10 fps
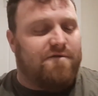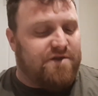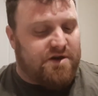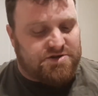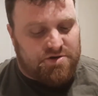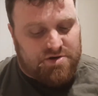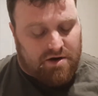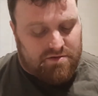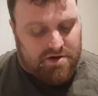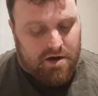For those of you who
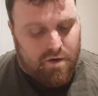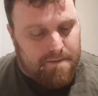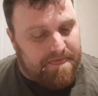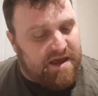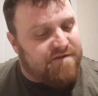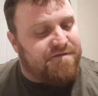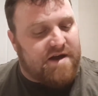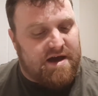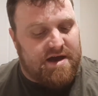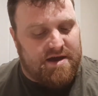don't know,
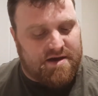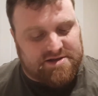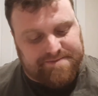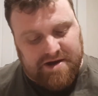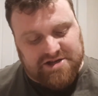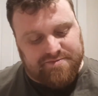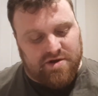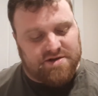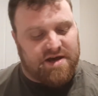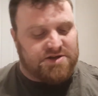if a Space
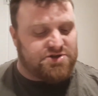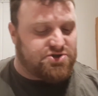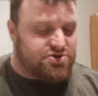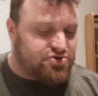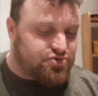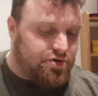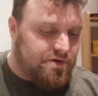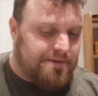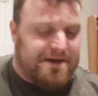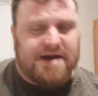Marine gets
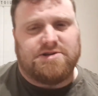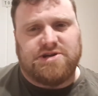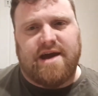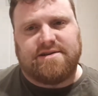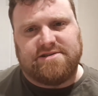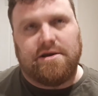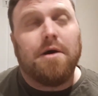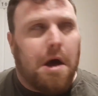truly banjaxed,